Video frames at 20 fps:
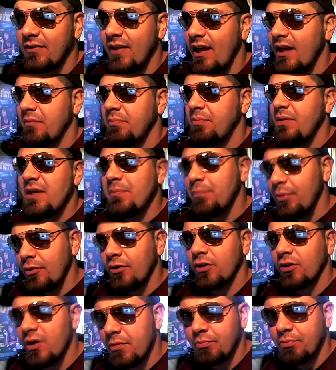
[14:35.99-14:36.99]
that
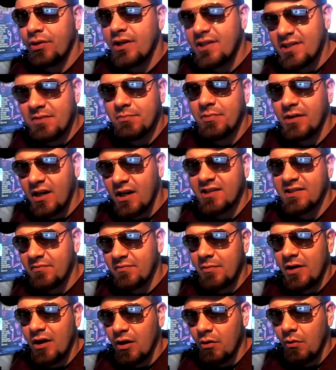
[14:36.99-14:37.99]
people are imprisoned because of
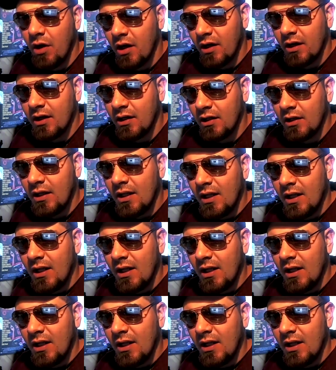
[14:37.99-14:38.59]
marijuana,